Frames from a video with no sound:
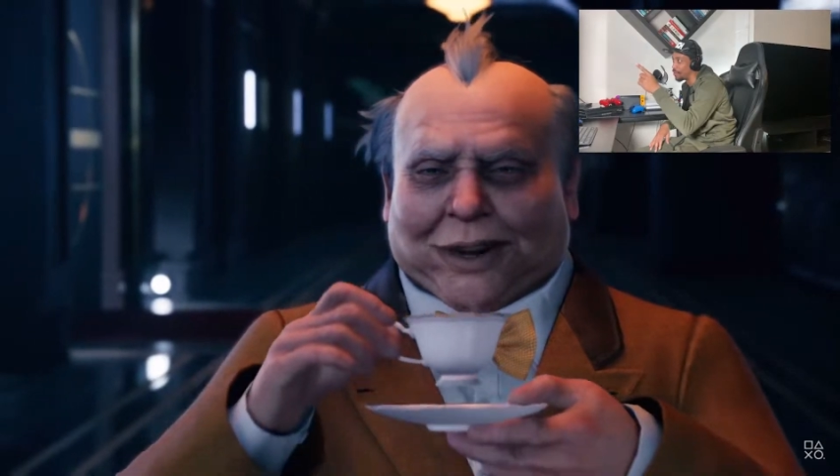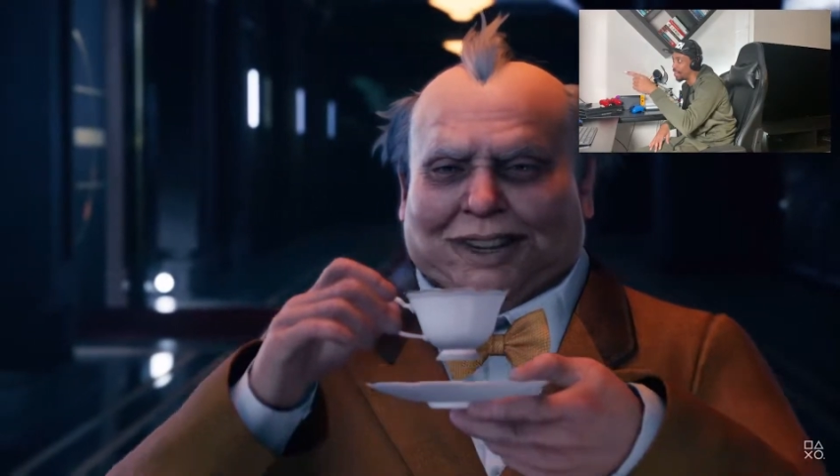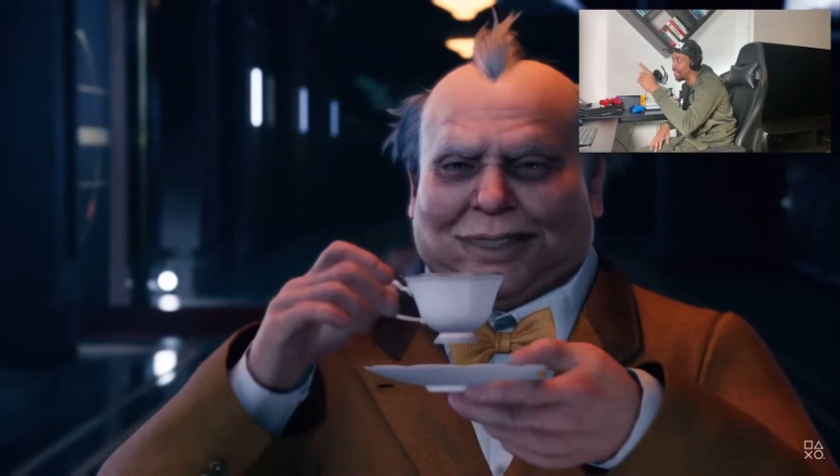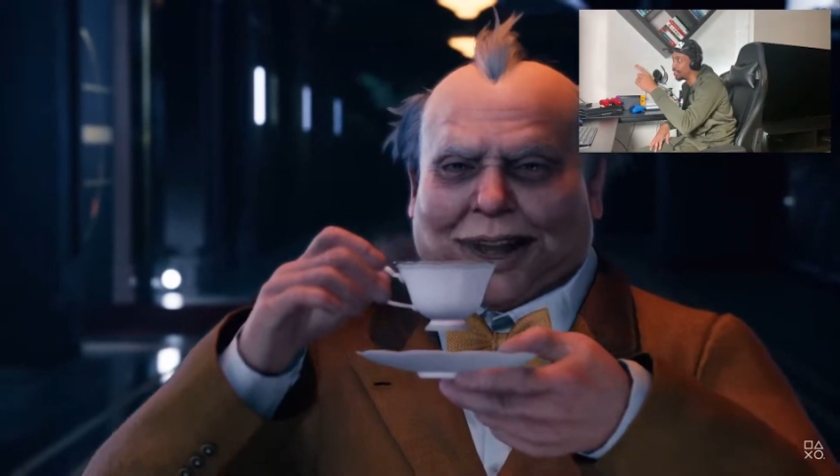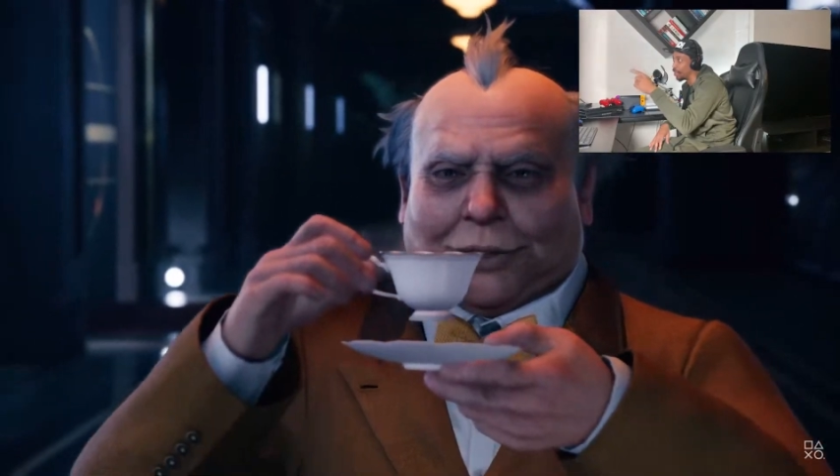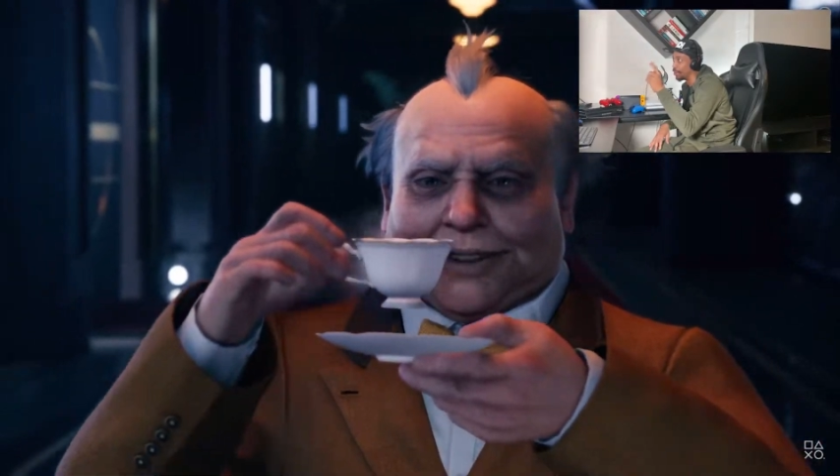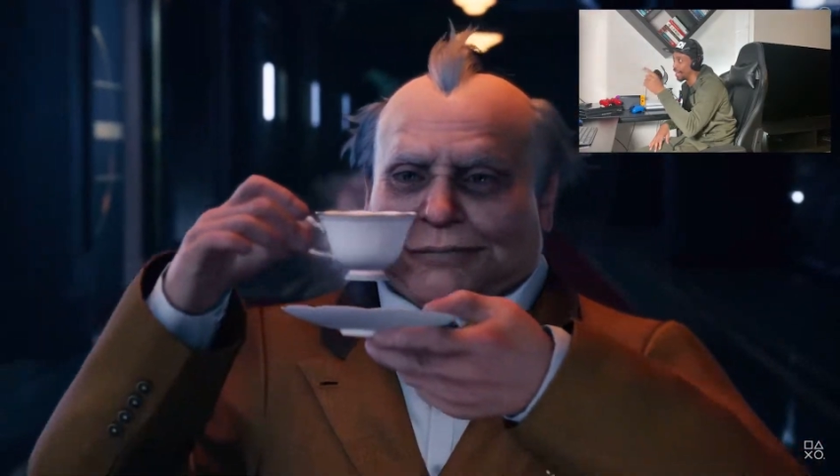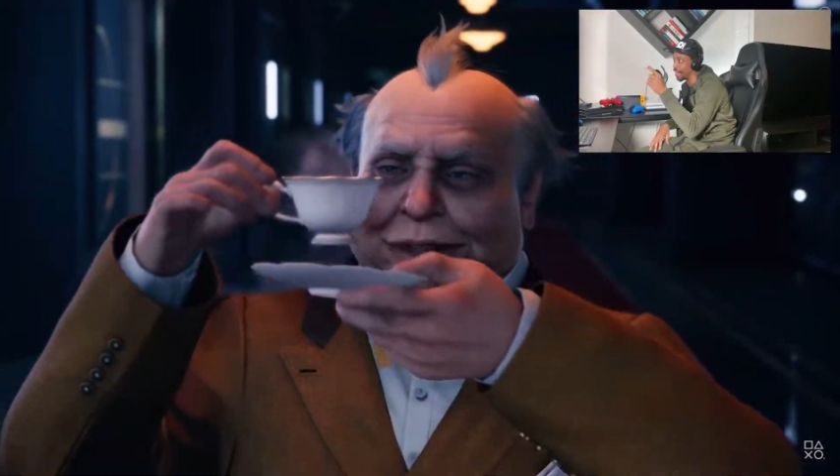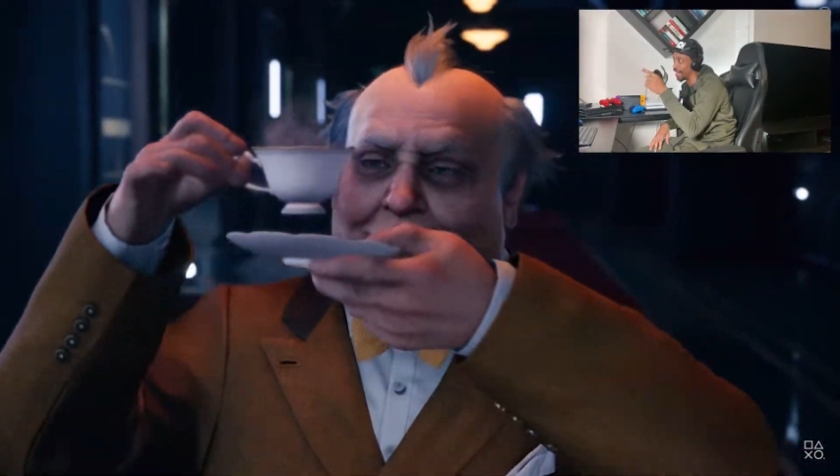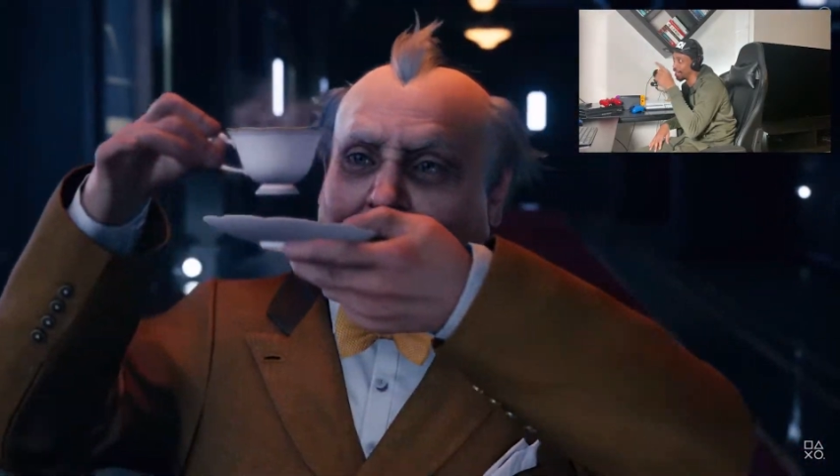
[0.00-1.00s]
I really don't
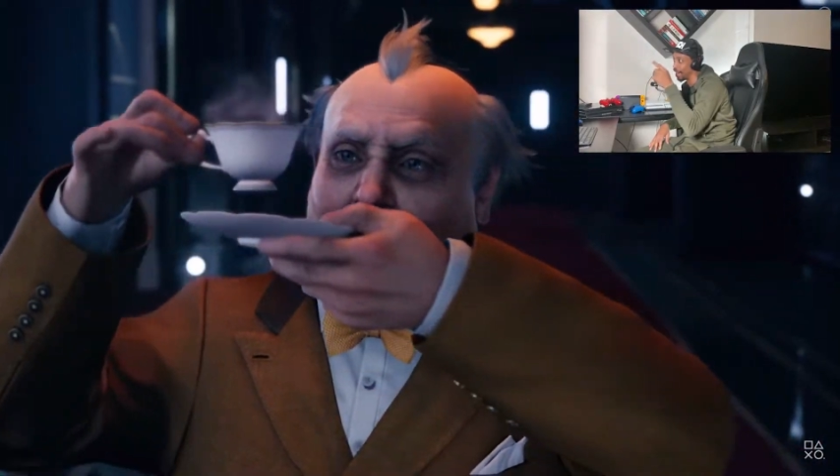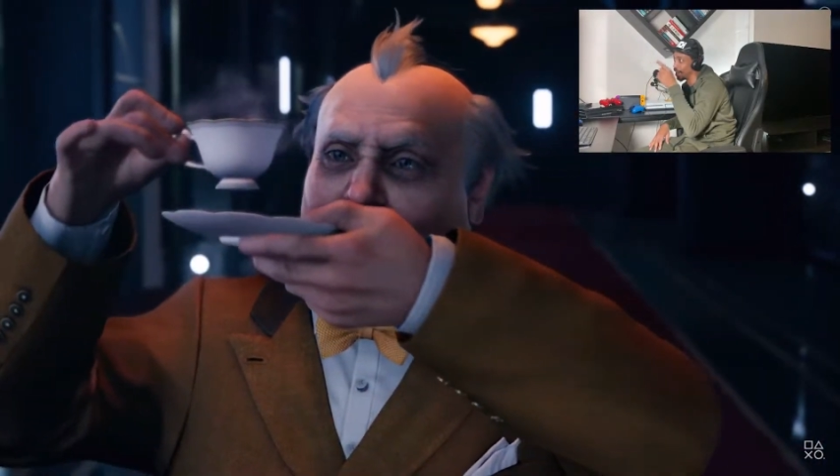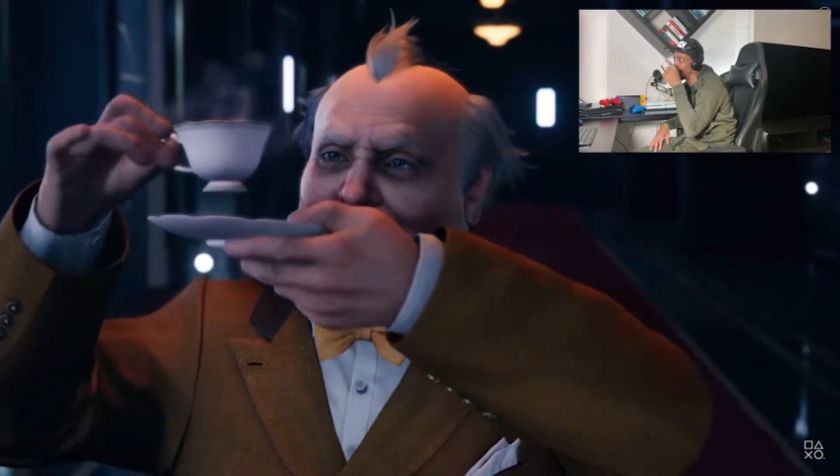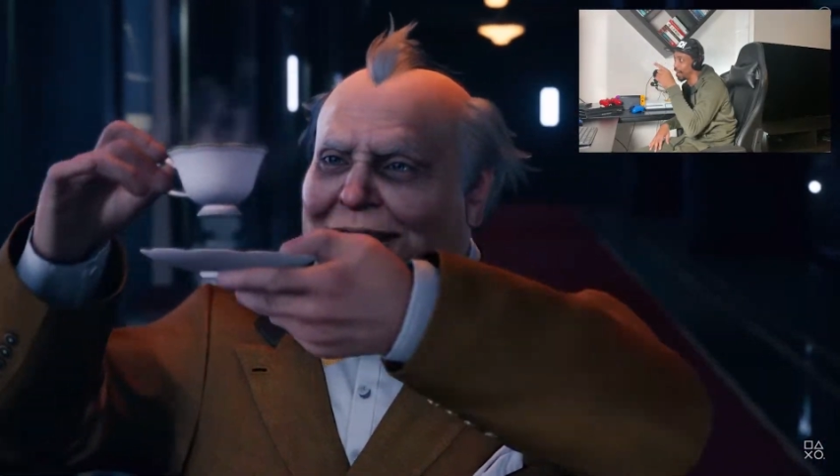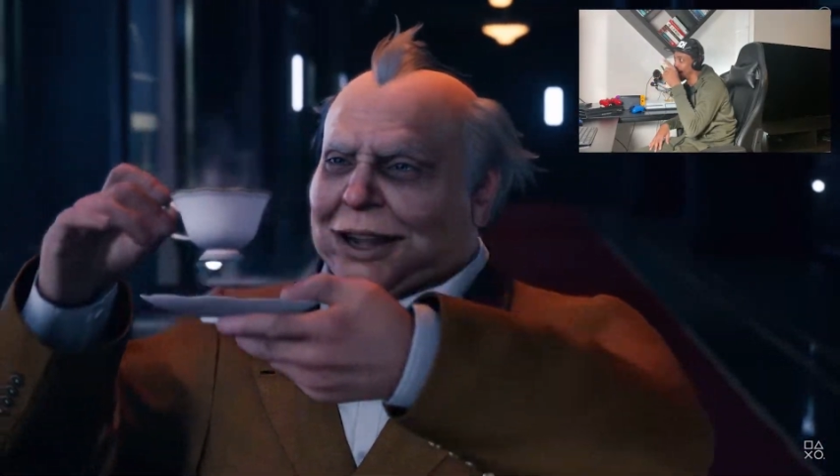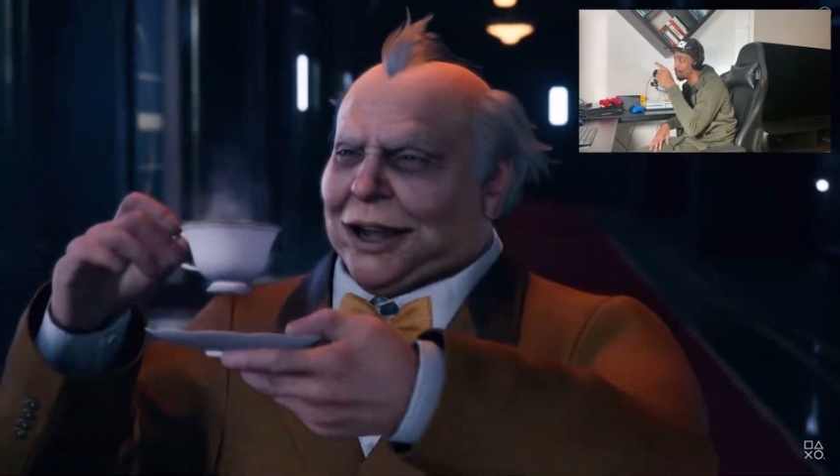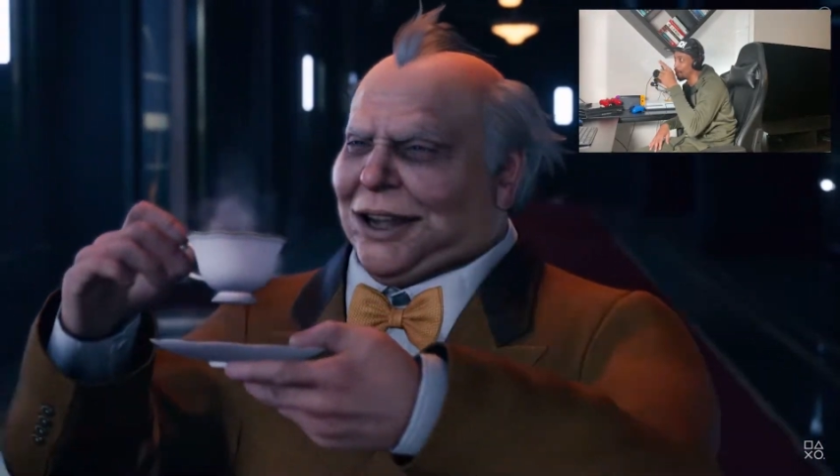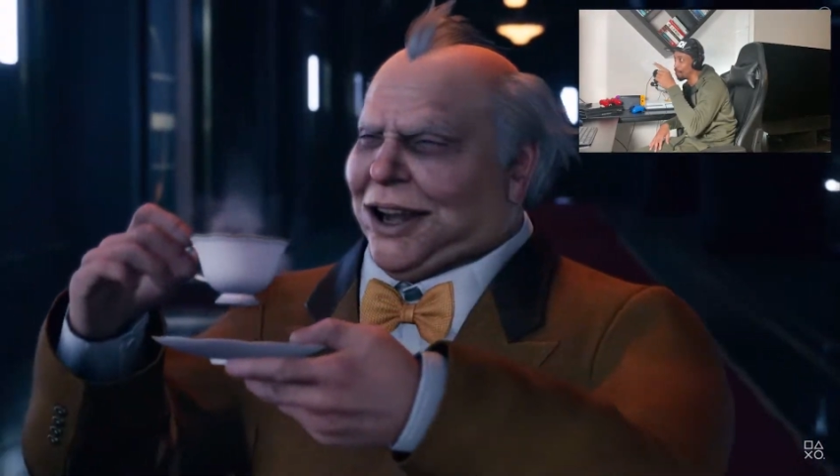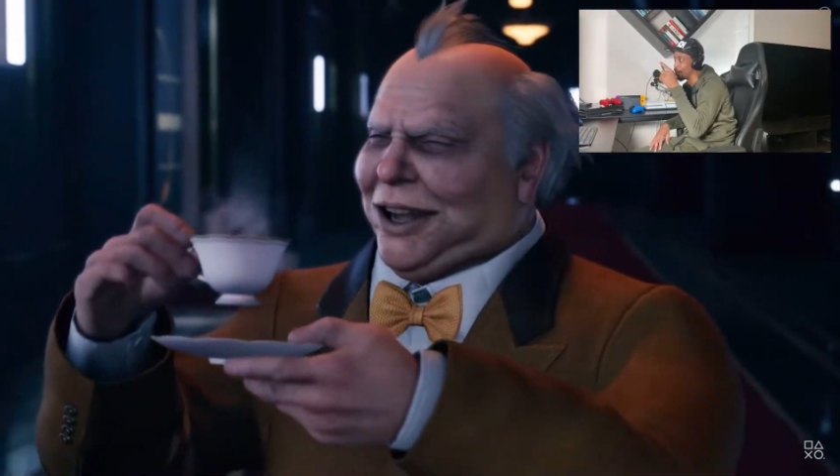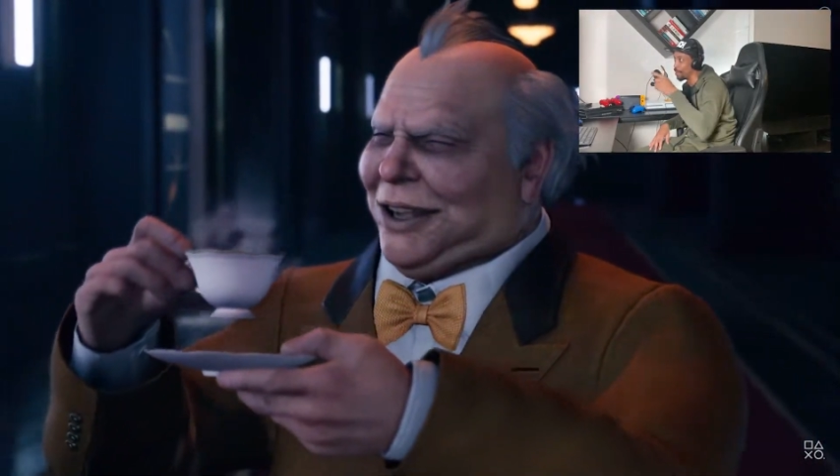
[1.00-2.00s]
like that guy. I
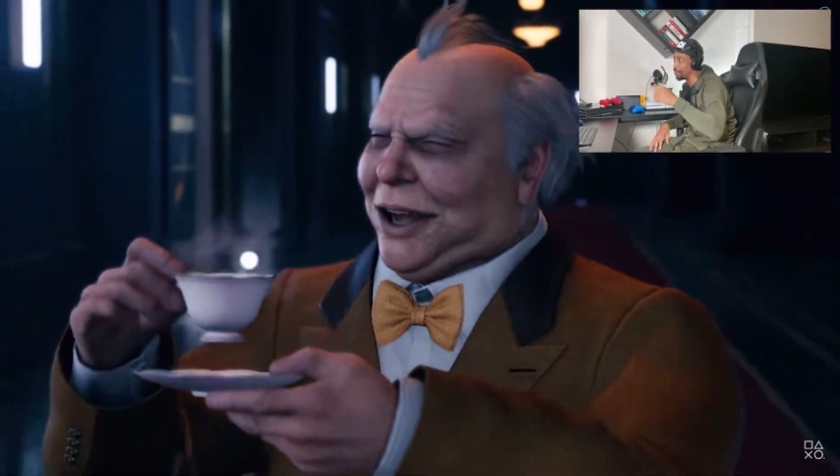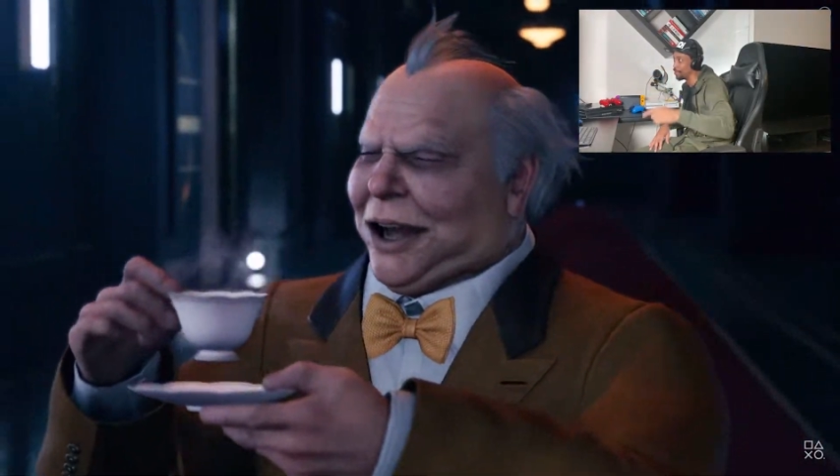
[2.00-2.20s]
remember him.